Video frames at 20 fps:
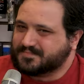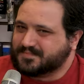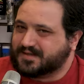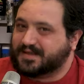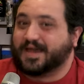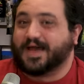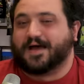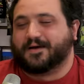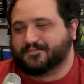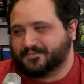
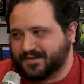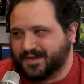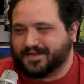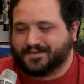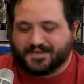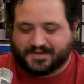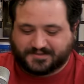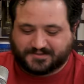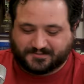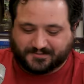Yeah, yeah,
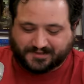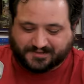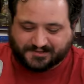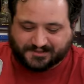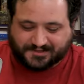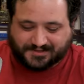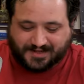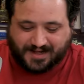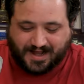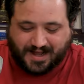they switch
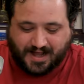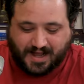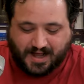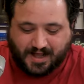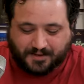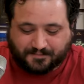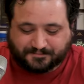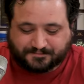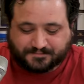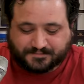it.
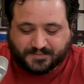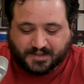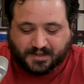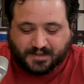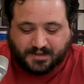Um,